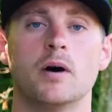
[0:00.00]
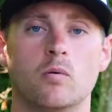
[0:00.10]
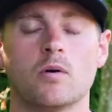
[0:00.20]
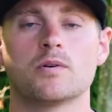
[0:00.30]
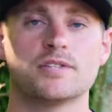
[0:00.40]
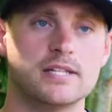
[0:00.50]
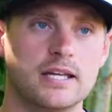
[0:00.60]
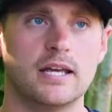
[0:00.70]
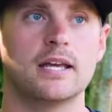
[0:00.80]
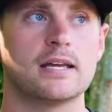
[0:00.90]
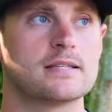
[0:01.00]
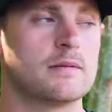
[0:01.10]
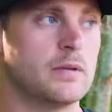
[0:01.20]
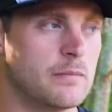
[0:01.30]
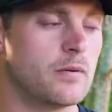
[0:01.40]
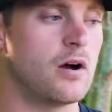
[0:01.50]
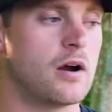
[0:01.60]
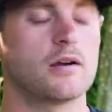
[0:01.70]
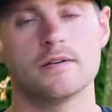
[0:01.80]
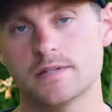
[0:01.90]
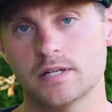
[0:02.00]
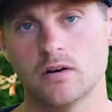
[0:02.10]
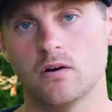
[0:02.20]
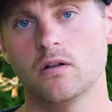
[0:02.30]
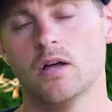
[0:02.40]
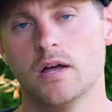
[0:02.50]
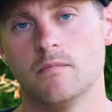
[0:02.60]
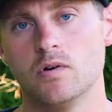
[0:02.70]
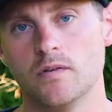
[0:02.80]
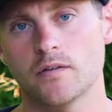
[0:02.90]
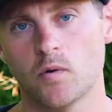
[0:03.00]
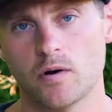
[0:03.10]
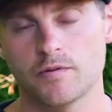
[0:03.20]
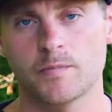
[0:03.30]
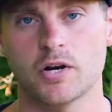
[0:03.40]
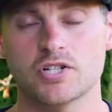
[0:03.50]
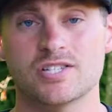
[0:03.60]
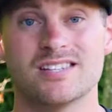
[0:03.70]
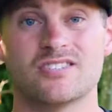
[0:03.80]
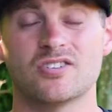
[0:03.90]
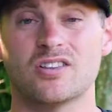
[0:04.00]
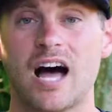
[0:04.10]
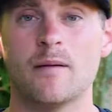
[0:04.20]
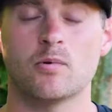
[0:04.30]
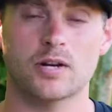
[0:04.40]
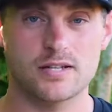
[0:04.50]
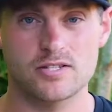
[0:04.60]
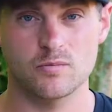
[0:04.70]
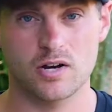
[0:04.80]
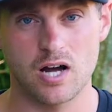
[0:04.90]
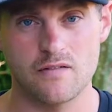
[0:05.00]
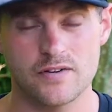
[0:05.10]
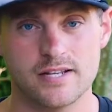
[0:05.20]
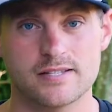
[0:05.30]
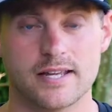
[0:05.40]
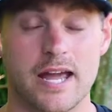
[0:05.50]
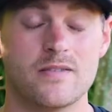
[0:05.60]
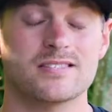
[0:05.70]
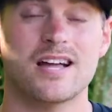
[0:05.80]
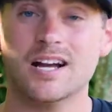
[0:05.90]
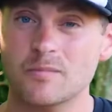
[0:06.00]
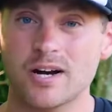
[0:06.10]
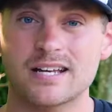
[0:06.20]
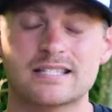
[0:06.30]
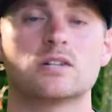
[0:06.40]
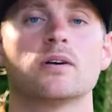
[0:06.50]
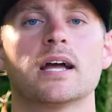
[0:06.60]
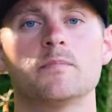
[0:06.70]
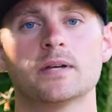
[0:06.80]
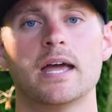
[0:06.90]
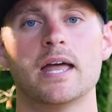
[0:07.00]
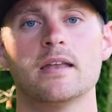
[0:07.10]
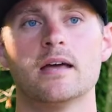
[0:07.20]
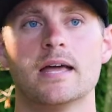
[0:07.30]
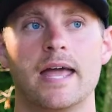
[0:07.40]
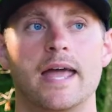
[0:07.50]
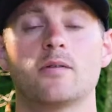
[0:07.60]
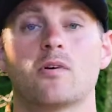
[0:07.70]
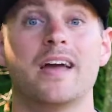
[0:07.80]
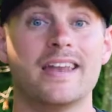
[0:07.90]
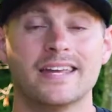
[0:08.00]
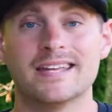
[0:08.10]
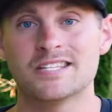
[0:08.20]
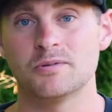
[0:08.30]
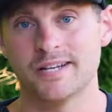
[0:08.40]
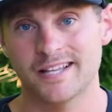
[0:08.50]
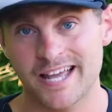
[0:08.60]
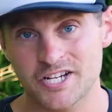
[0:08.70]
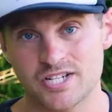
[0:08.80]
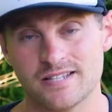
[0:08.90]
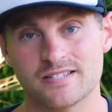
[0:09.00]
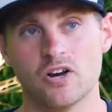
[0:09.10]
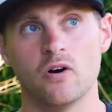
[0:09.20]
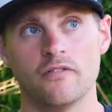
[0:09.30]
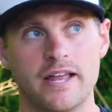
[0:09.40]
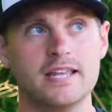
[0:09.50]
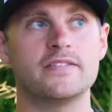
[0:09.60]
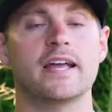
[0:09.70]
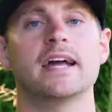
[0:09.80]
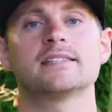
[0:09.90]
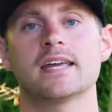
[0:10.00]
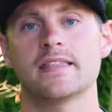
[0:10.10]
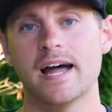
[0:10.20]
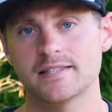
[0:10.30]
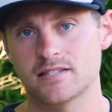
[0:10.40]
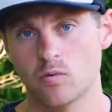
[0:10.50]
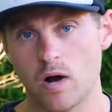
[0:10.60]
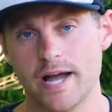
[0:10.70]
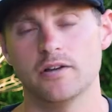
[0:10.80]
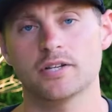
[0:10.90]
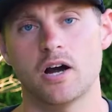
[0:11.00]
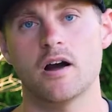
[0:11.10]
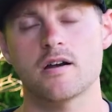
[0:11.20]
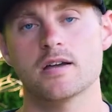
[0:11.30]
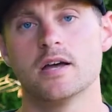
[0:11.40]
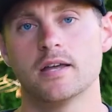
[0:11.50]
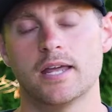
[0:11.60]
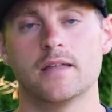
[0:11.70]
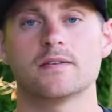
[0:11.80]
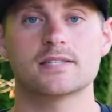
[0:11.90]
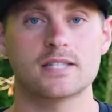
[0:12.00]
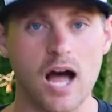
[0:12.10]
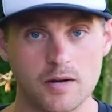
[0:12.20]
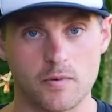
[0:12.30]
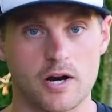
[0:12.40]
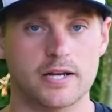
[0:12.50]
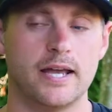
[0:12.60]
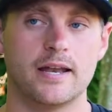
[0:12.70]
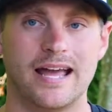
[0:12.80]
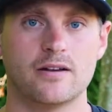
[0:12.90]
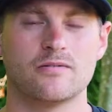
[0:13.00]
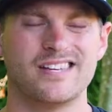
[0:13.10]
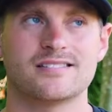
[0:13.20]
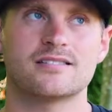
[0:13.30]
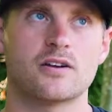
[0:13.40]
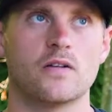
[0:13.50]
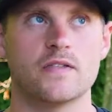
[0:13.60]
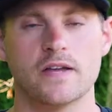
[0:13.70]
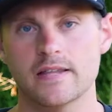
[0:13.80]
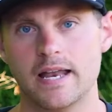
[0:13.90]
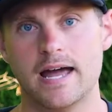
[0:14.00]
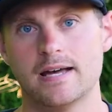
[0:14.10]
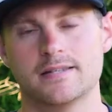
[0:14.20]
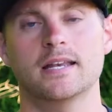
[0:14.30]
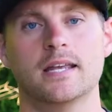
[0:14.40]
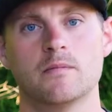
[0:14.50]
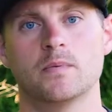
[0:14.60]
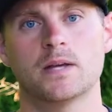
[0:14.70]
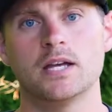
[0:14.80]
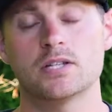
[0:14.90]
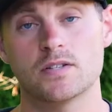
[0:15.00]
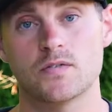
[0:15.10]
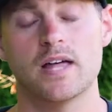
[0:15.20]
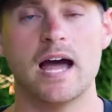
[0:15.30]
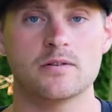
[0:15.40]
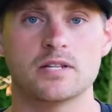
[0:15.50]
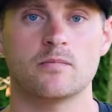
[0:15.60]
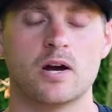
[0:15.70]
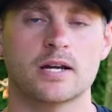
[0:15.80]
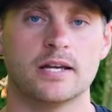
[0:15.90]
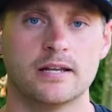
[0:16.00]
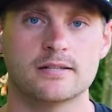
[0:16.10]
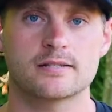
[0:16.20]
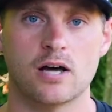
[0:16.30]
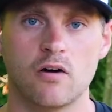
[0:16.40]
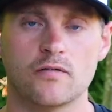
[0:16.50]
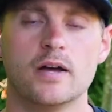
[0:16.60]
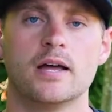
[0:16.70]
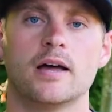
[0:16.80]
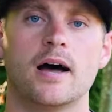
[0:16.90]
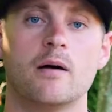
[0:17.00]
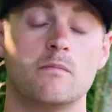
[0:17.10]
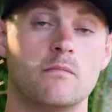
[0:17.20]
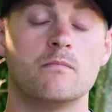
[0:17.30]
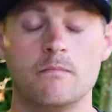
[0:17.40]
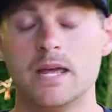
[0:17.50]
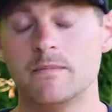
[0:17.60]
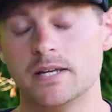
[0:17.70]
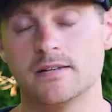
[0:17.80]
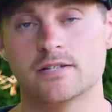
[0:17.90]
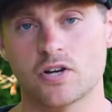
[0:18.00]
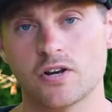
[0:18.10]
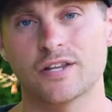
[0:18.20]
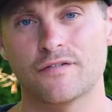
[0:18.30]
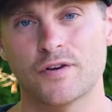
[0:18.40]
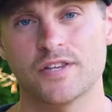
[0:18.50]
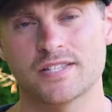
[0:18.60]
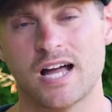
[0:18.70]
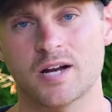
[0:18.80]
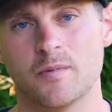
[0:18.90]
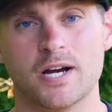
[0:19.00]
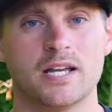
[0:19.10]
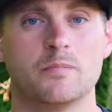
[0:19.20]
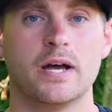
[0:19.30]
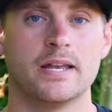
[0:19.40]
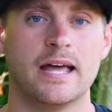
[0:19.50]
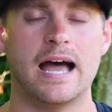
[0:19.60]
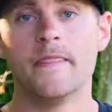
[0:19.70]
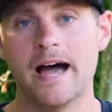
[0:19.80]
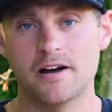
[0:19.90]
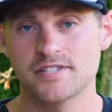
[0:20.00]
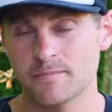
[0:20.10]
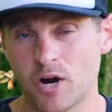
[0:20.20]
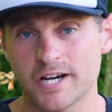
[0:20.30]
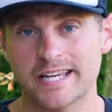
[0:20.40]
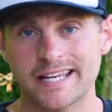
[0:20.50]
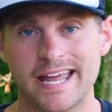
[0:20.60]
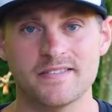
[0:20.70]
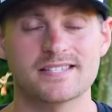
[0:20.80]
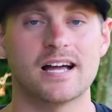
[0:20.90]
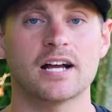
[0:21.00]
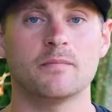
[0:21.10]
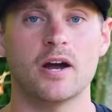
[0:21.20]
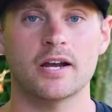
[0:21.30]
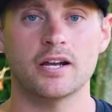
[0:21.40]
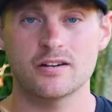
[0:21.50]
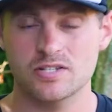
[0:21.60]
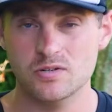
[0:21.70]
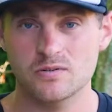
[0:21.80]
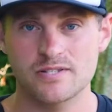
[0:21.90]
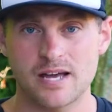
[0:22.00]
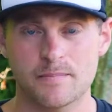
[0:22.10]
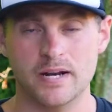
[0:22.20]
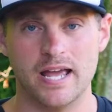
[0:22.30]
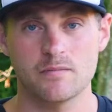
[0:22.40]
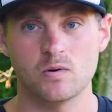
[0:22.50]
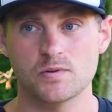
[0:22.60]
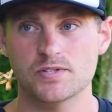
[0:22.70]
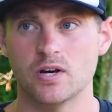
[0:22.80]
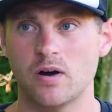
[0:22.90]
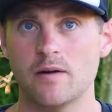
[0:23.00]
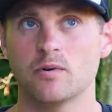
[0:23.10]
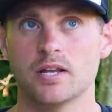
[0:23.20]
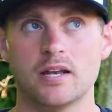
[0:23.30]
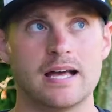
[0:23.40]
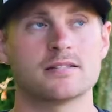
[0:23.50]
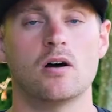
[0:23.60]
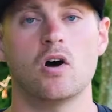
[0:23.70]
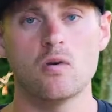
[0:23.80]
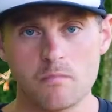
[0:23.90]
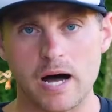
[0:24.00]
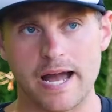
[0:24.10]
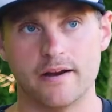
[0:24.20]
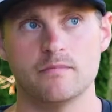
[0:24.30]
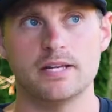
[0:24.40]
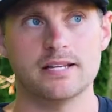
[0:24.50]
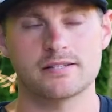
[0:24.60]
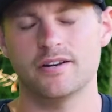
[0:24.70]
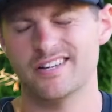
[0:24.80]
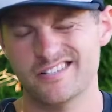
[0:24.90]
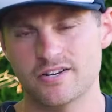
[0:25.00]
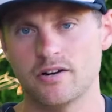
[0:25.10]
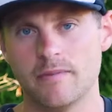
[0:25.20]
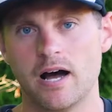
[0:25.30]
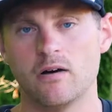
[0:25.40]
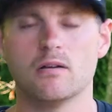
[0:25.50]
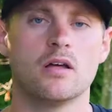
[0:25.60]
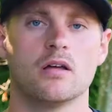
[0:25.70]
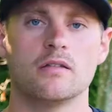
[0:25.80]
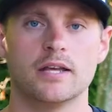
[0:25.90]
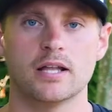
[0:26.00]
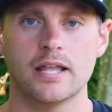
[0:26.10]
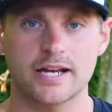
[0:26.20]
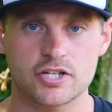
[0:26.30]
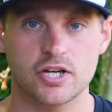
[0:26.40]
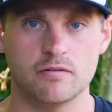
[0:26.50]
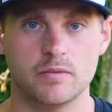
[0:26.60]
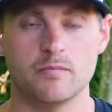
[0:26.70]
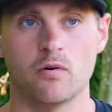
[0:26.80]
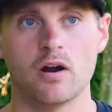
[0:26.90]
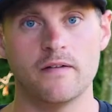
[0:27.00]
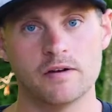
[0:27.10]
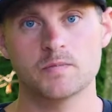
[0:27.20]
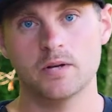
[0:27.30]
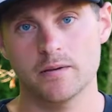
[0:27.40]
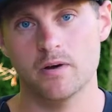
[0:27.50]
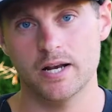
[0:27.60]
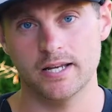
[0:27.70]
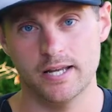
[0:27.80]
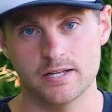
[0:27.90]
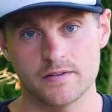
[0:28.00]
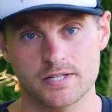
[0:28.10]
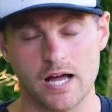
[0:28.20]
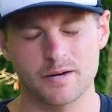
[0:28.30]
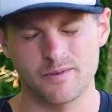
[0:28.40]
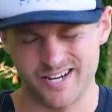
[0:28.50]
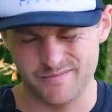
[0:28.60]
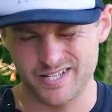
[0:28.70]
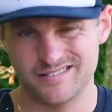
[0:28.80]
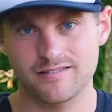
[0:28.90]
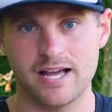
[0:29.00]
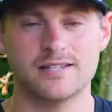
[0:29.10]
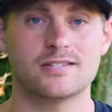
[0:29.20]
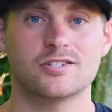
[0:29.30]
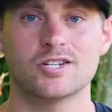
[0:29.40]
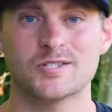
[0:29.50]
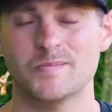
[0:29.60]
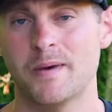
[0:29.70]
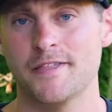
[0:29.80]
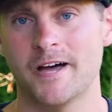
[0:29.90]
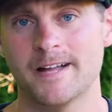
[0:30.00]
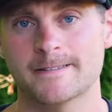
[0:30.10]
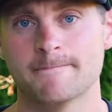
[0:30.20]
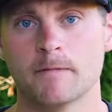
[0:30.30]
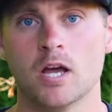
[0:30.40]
but what we're seeing is that people are still moving forward with purchases. There's a lot more consumer confidence again. The stock market's going up again, and we're heading into an election. So if anything, I'd say that's the wild card in the stock market. I don't necessarily think that has any implications for the housing market itself, maybe certainly for the stock market, but the housing market and the stock market are two separate animals. So I wouldn't, as a home buyer, be necessarily concerned about the election. It would be more if I was putting money into the stock market, but that's just my thoughts.